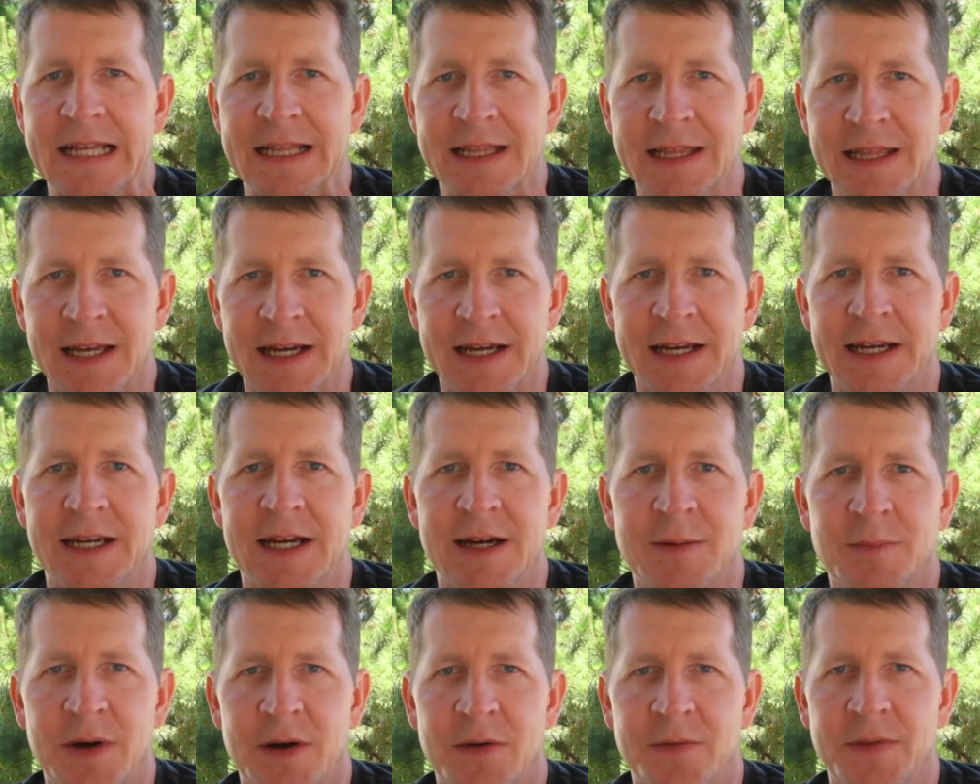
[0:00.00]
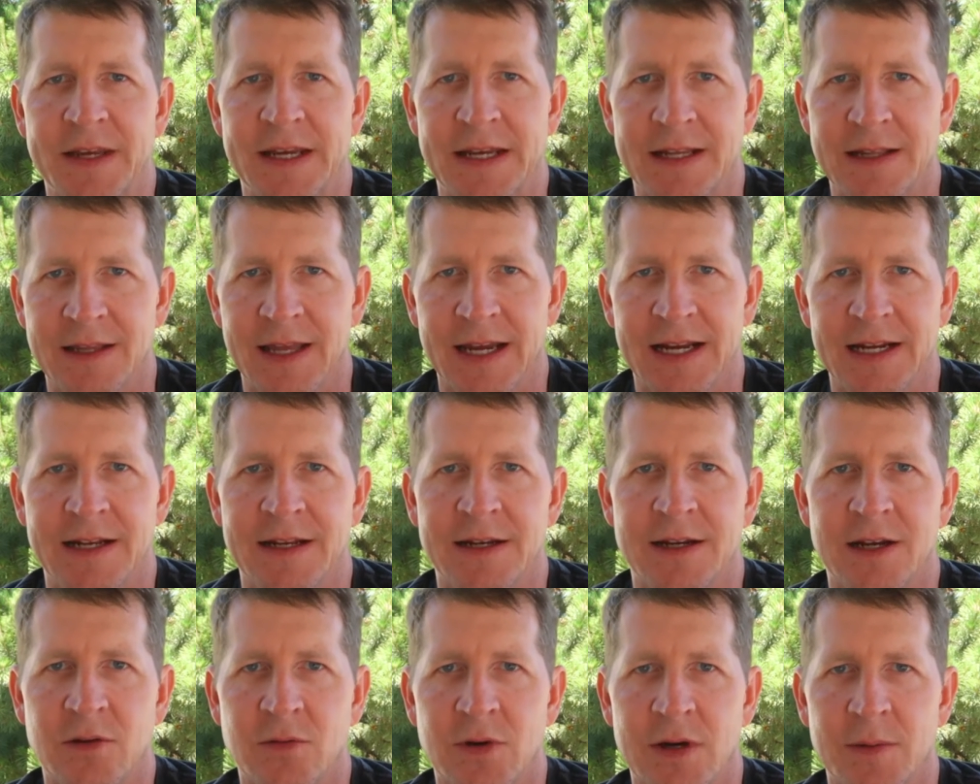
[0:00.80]
I like about the
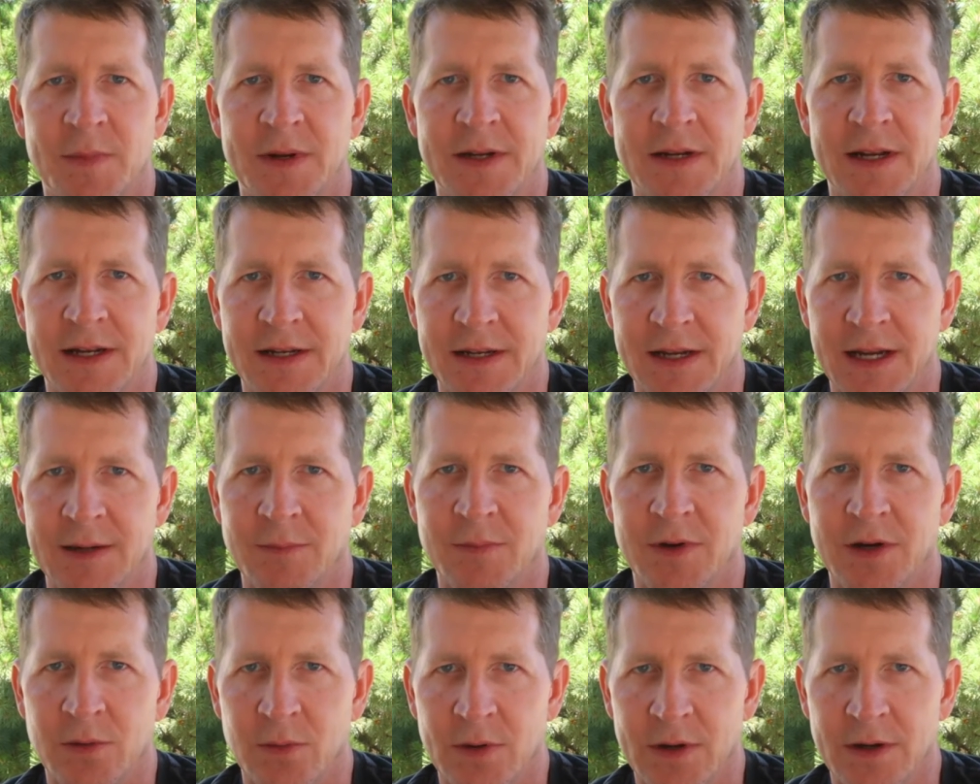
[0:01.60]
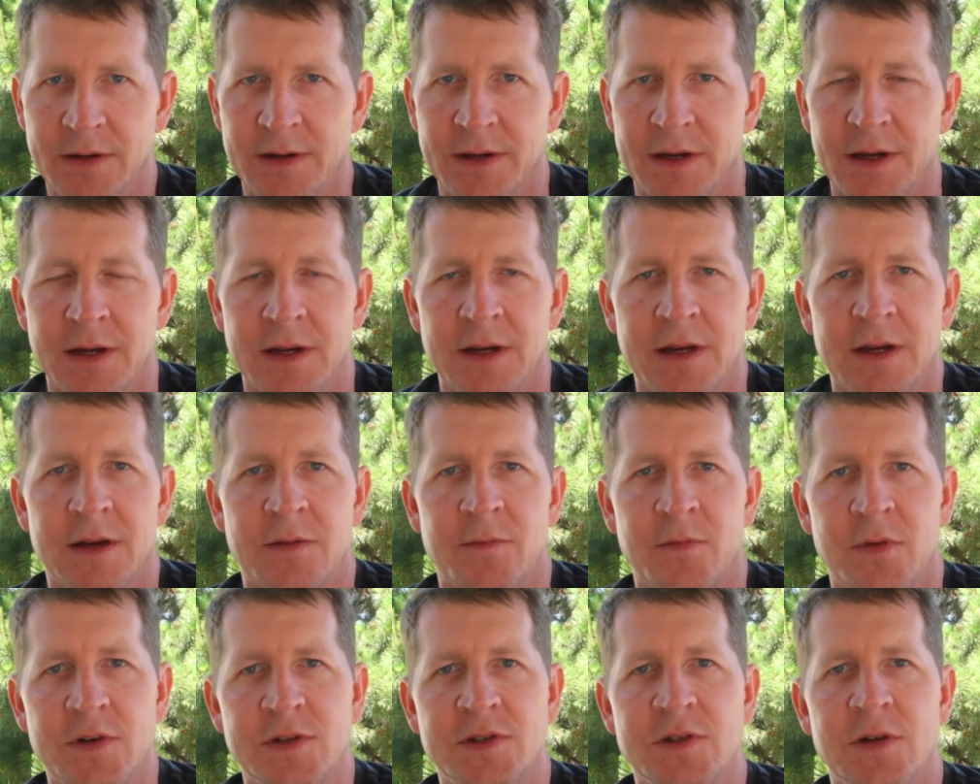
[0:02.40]
Enlightened Equipment Enigma quilt.
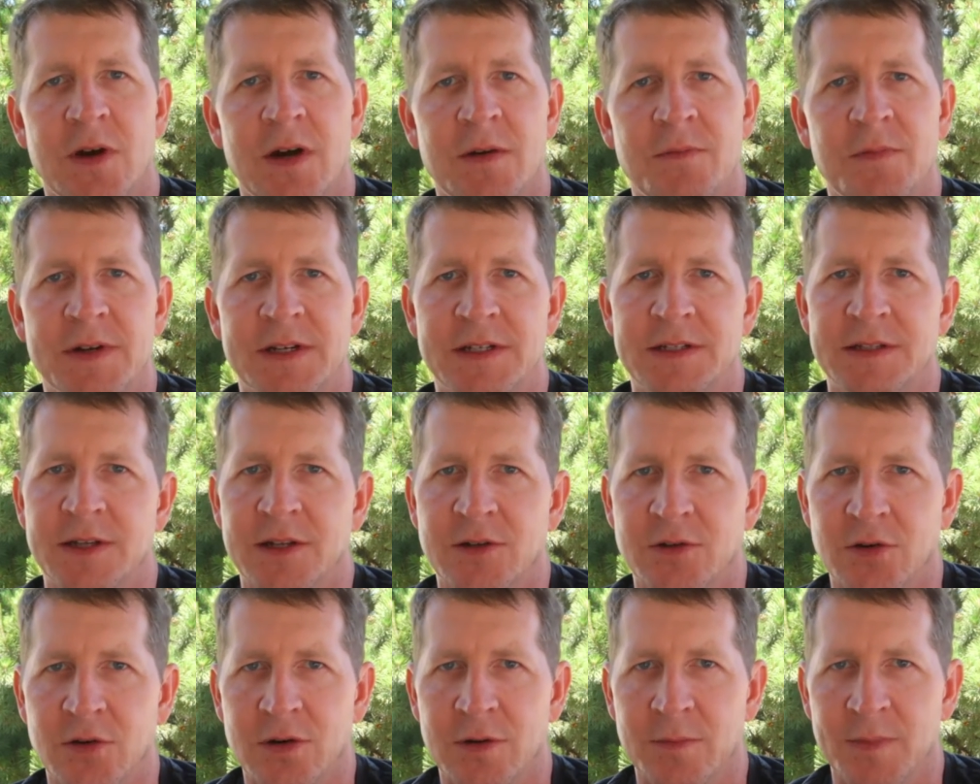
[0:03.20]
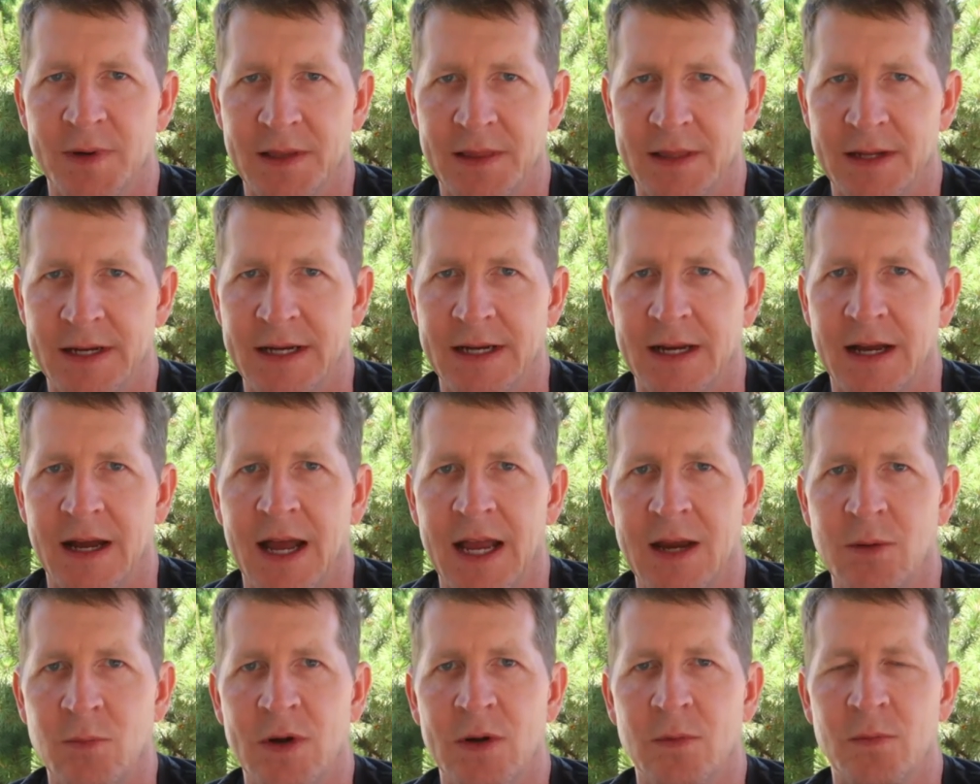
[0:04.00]
First off is the durability.
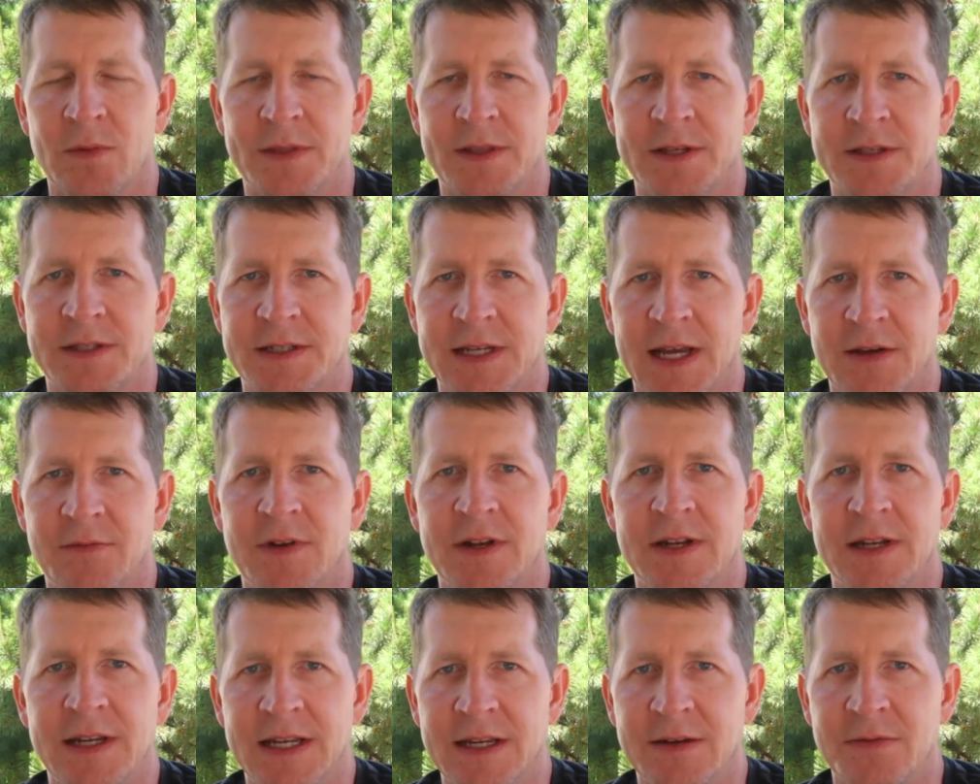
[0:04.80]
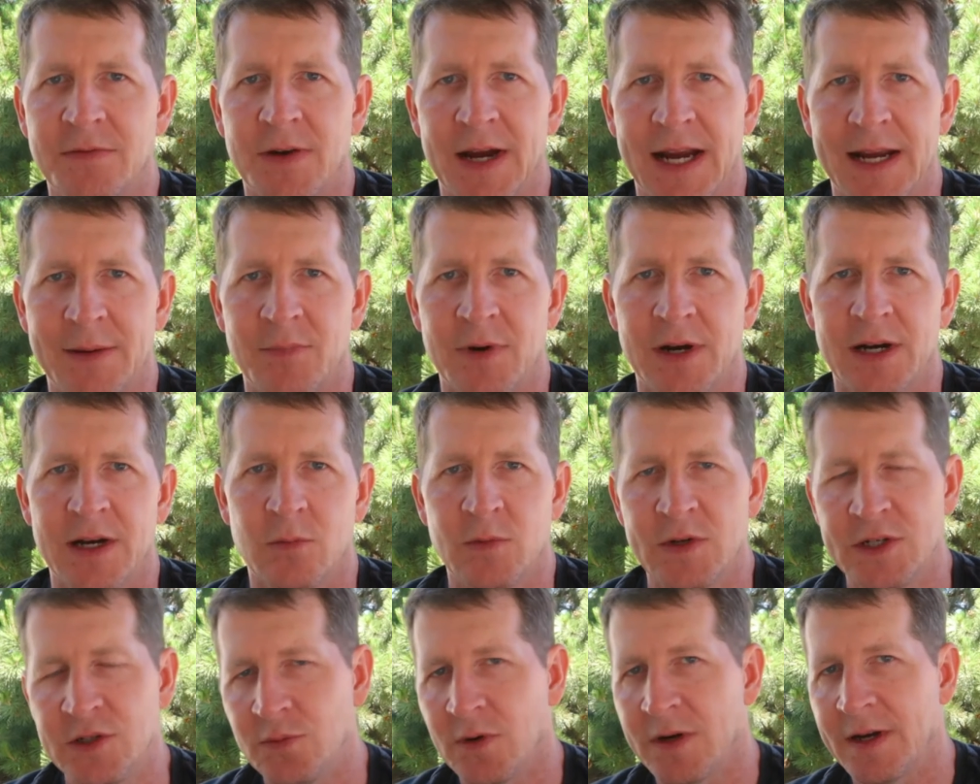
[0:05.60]
I went with the 7D fabric,
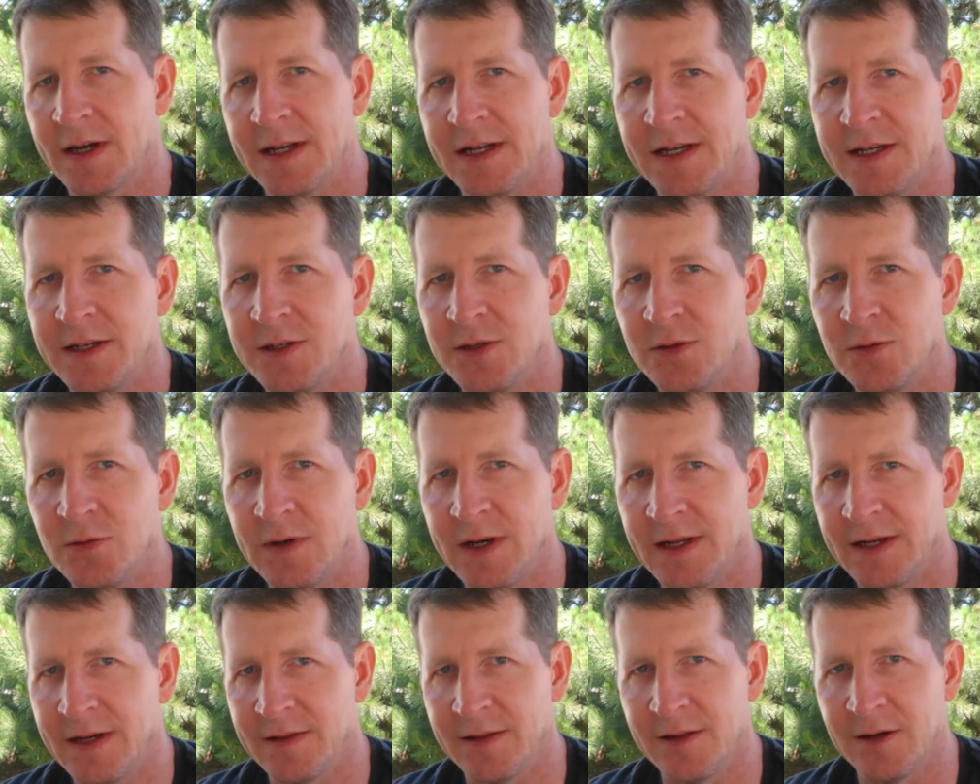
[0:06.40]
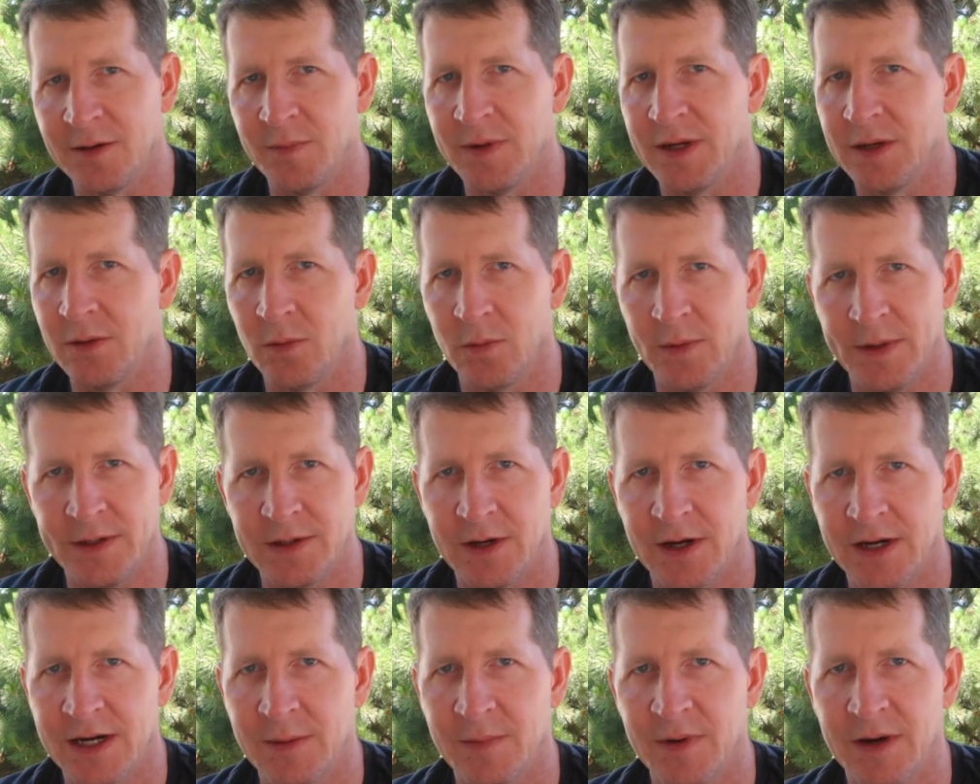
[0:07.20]
which we'll get into in a little bit when we
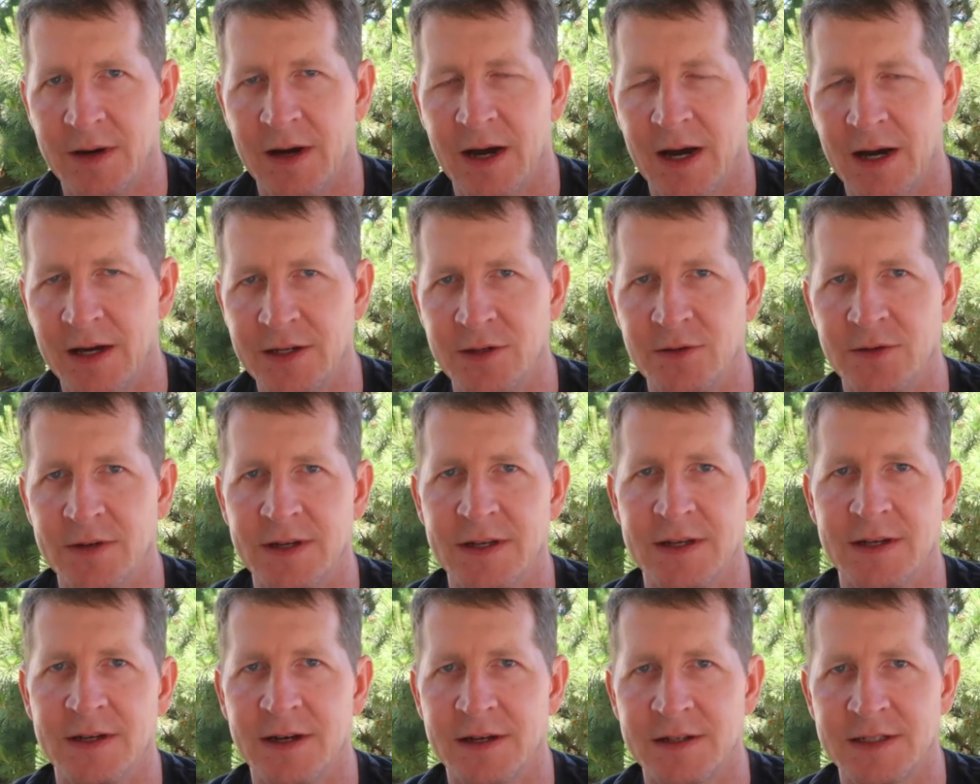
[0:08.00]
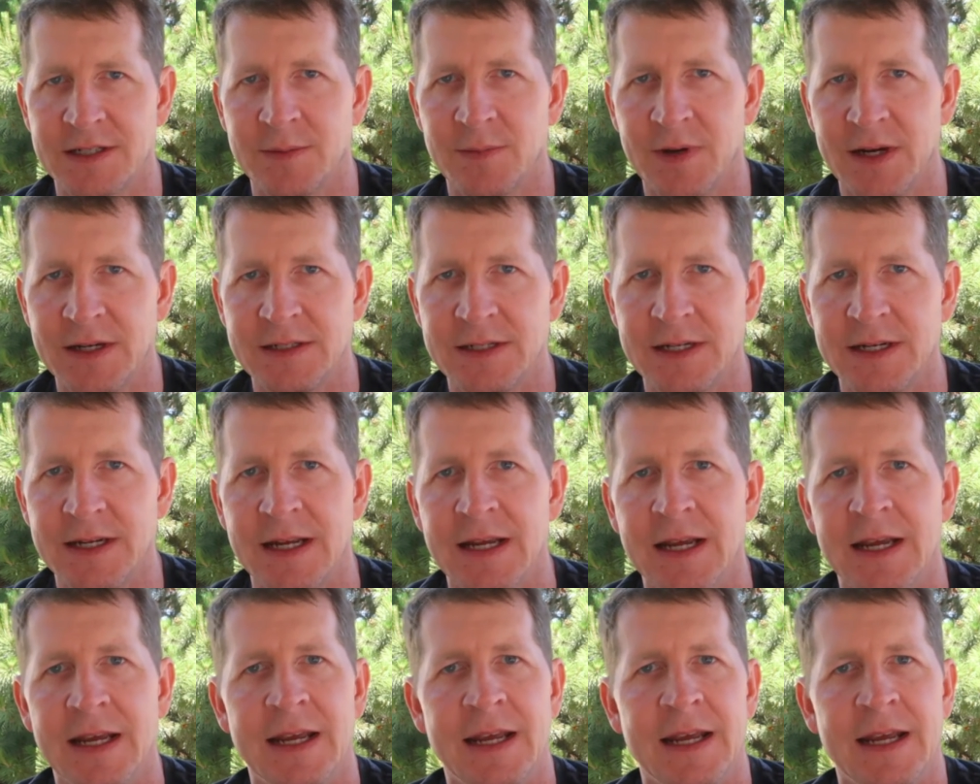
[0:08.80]
talk about how you can customize it.